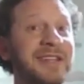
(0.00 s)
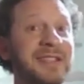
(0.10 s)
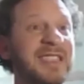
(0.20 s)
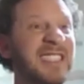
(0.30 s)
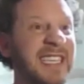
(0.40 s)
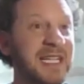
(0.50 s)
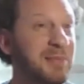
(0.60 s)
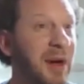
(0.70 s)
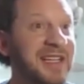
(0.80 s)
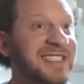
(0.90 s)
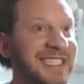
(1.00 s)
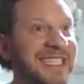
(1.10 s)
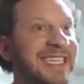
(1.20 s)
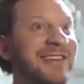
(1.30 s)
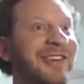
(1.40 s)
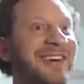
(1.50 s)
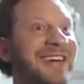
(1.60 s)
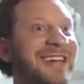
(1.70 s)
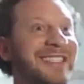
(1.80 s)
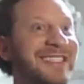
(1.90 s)
6 months to heal.
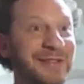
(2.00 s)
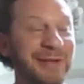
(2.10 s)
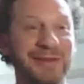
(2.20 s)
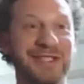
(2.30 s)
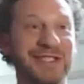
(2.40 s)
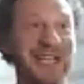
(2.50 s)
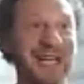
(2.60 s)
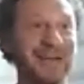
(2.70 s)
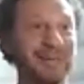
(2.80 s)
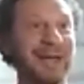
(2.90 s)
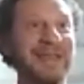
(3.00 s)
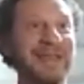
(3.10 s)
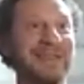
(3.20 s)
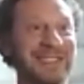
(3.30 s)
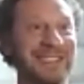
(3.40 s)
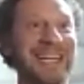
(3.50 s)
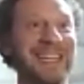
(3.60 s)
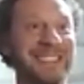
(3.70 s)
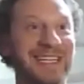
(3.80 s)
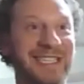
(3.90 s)
So there were just times where I'd be on
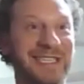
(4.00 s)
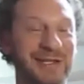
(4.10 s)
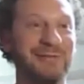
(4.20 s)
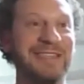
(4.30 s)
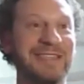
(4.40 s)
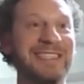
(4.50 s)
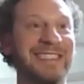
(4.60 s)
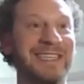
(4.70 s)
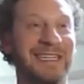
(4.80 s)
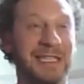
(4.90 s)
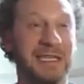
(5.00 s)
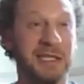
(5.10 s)
stage and like squeezing and